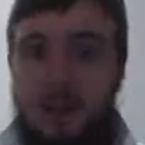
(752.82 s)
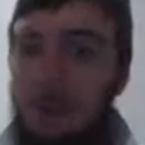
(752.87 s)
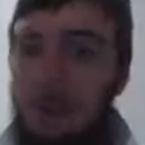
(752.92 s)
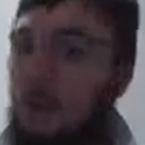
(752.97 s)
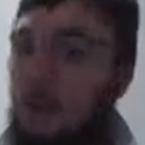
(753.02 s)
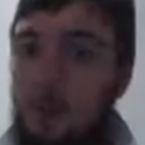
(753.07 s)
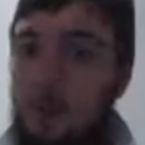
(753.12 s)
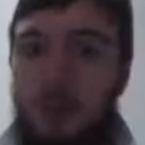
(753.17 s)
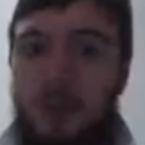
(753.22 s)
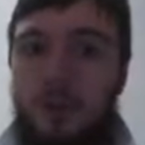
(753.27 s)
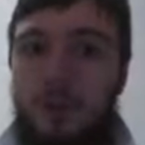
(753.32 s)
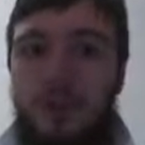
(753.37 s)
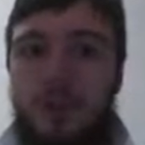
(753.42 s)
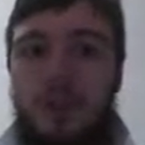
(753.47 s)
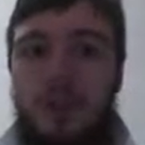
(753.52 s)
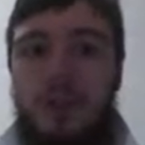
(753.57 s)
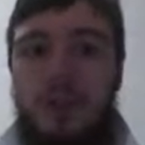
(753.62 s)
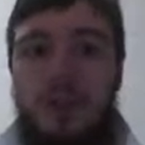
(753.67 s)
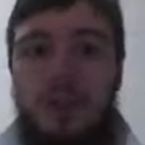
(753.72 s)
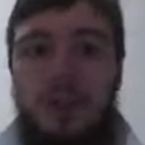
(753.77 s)
He still feels
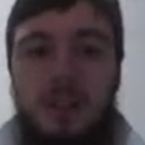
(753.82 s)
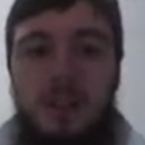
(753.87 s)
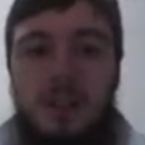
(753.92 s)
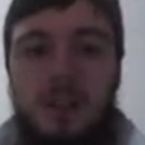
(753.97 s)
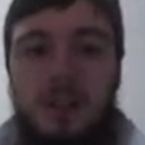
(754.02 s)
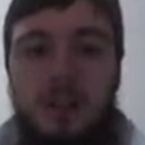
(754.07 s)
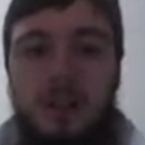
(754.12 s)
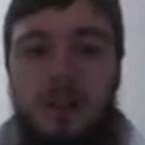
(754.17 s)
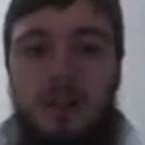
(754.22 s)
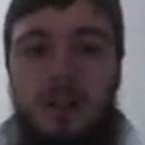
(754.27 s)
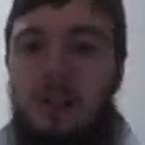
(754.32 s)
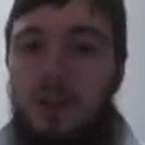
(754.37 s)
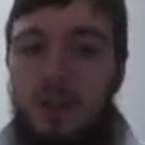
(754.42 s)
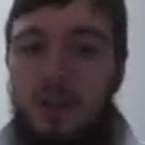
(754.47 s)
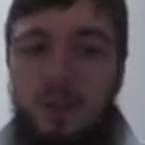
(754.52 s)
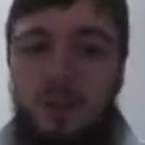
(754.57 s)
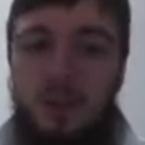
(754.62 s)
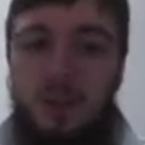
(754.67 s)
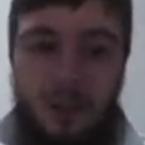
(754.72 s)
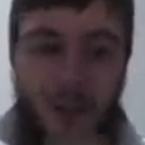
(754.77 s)
sick. So when he
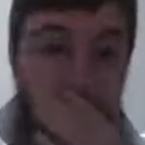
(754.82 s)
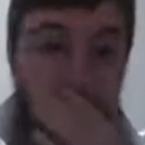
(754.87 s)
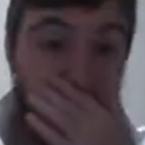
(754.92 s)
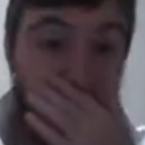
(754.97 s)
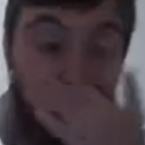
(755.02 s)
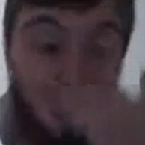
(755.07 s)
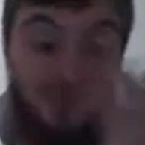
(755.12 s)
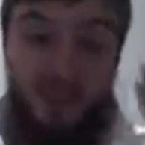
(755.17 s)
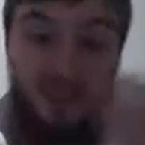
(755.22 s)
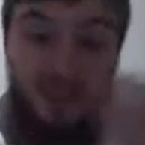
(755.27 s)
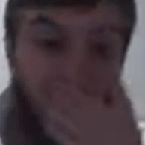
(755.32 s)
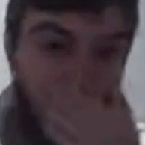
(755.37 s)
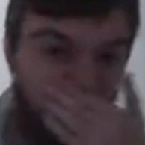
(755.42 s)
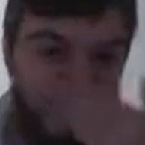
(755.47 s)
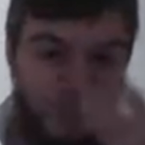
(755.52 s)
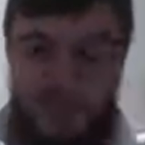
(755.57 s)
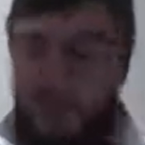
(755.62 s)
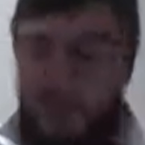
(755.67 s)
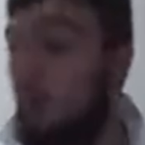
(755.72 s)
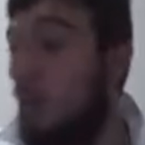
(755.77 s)
goes to work, he still feels
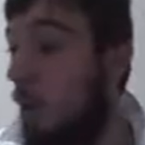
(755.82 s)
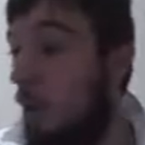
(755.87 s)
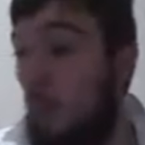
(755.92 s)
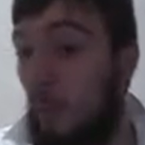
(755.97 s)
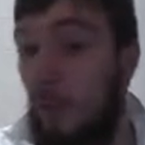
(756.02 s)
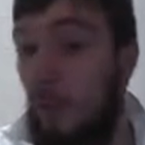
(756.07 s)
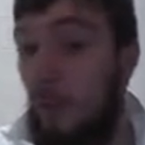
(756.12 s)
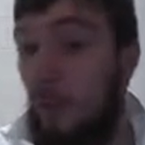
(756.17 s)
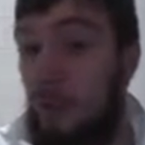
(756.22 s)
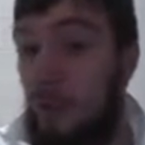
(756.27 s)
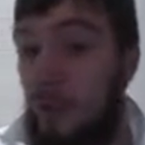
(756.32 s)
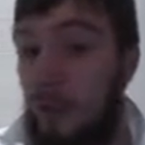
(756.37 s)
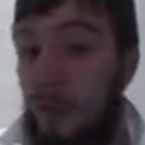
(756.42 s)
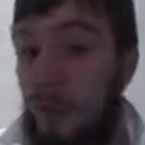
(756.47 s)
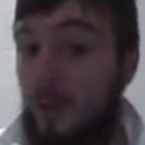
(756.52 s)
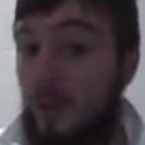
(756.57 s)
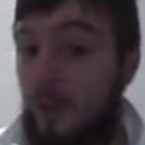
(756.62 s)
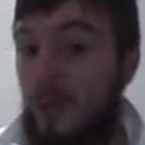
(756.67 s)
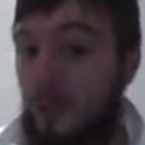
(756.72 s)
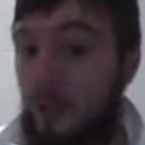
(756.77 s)
sick. All the way through work,
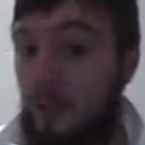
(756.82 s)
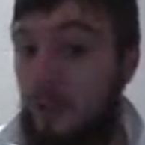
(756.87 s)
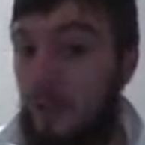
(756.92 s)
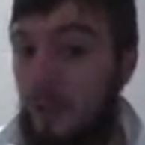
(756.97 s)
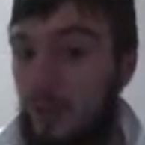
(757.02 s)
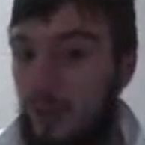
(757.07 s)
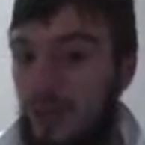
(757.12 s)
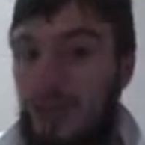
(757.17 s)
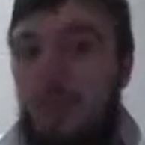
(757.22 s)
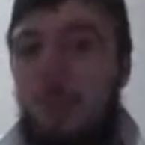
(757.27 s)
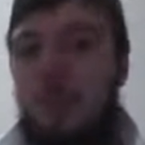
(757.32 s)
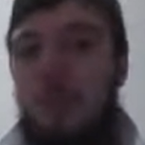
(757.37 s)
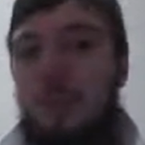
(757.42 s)
he still feels sick.